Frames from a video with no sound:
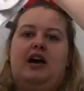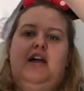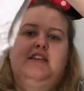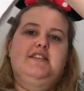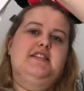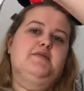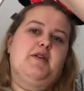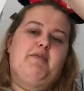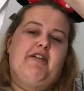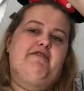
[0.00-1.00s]
And this is one
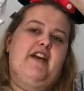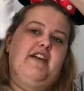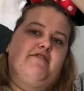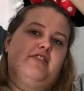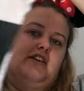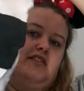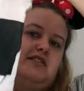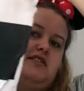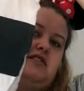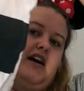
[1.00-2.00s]
of my
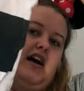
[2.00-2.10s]
favourites.